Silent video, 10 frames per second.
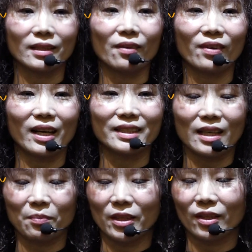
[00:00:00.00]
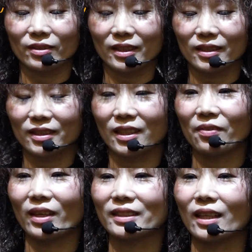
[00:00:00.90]
Using Vern Cutting
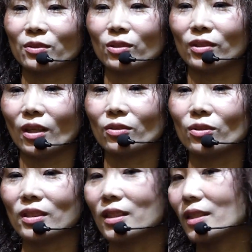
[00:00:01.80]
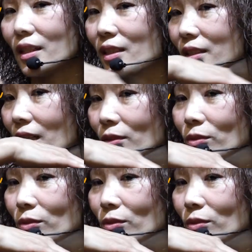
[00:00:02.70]
Scissors 6B and 6E